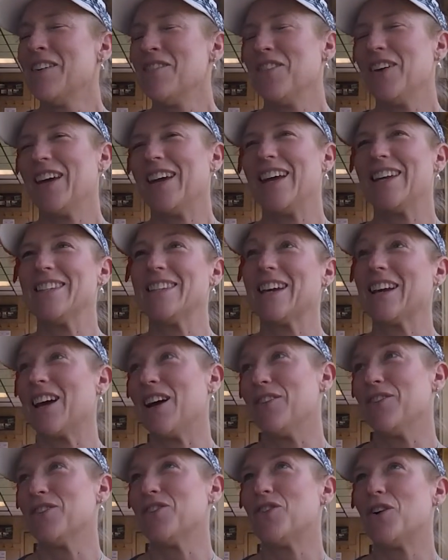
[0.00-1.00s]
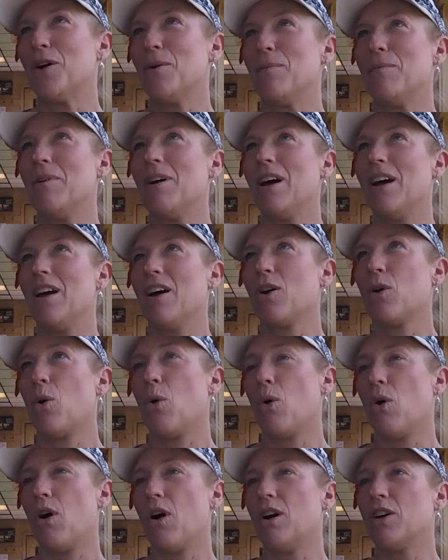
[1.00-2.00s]
because it comes from
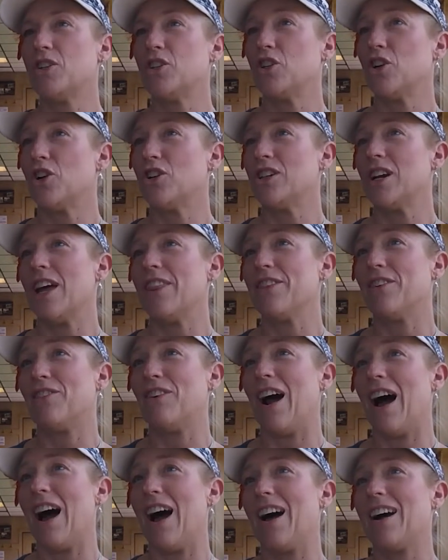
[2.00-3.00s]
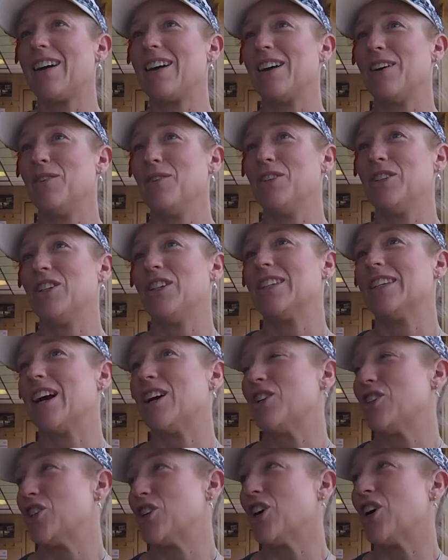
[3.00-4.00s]
Core Church on the Rock, which is
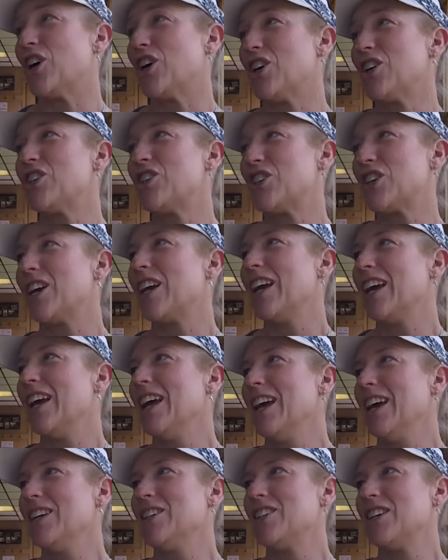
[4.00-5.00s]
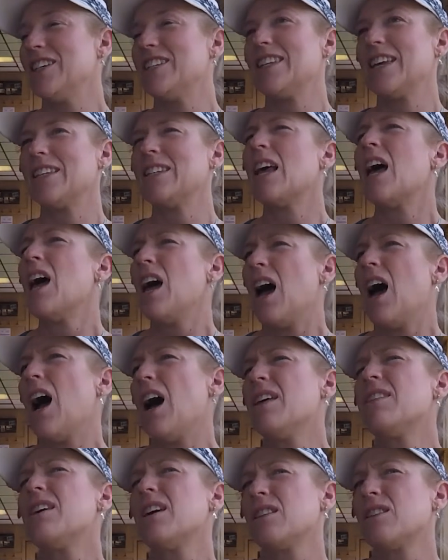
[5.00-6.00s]
our church. And she says,
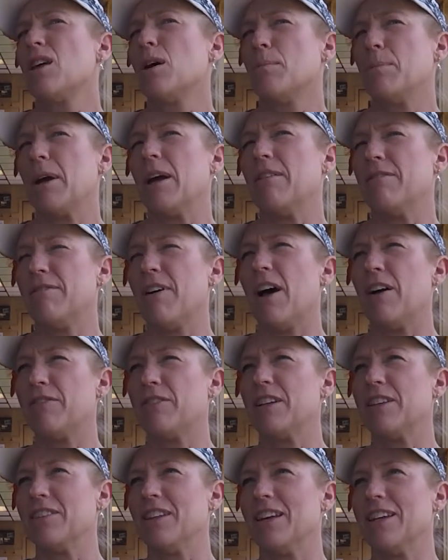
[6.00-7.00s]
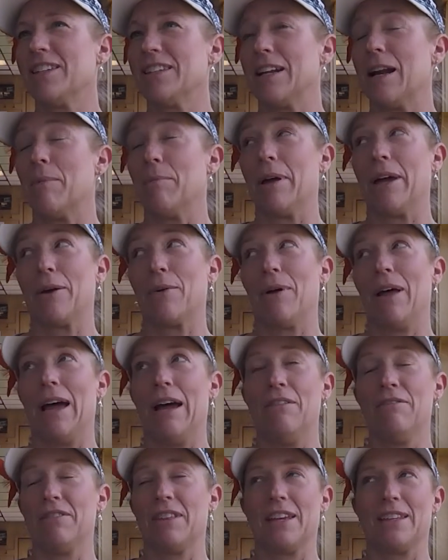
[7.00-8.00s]
I think they'll be involved in this. And I'm like, well, I
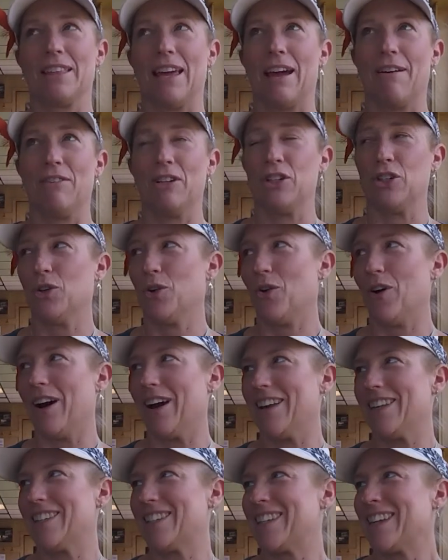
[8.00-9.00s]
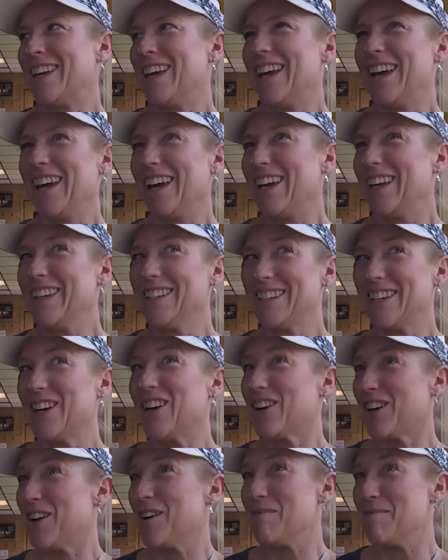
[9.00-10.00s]
don't think they have a choice.
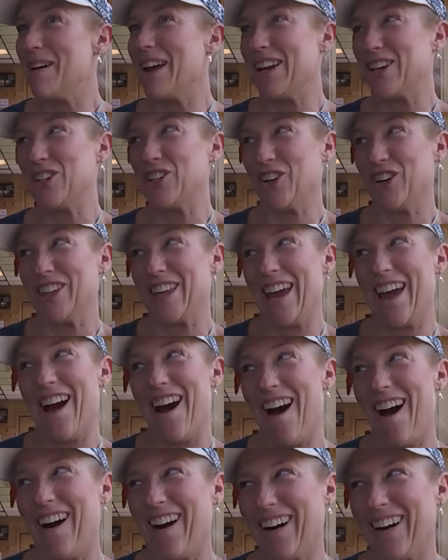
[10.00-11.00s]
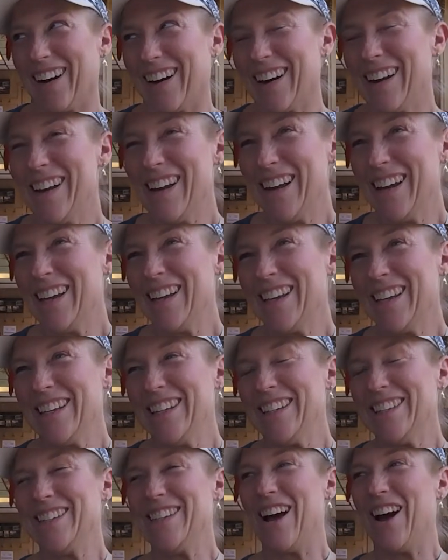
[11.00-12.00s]
You're going to make sure they are.
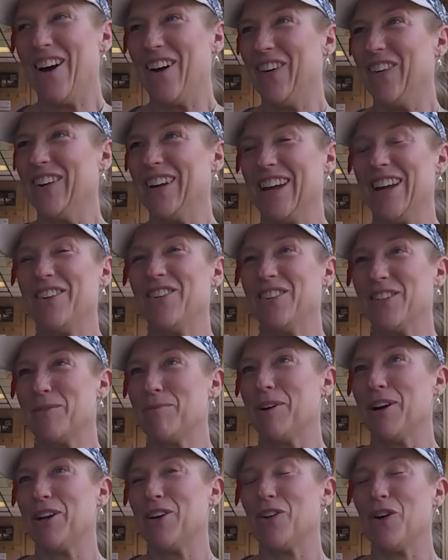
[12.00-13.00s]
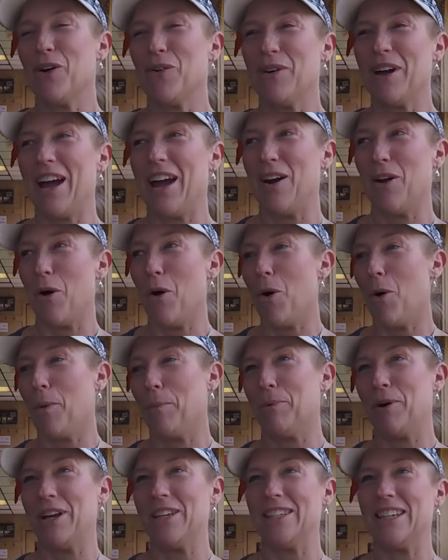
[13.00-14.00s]
So it was pretty cool. We had a whole
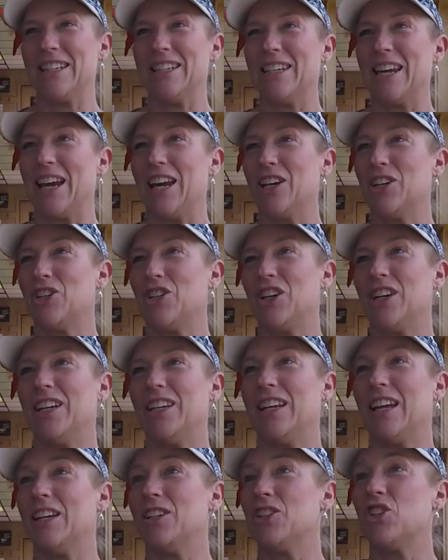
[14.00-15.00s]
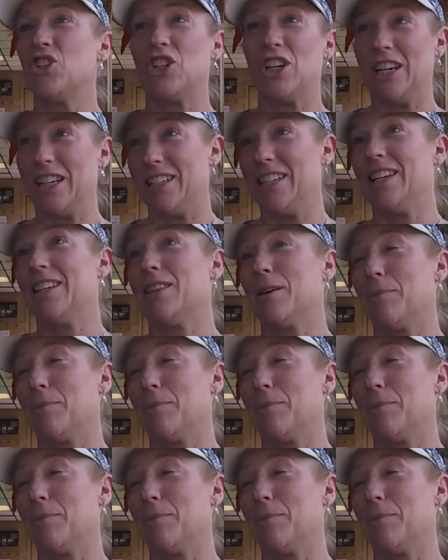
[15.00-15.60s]
presentation, and she did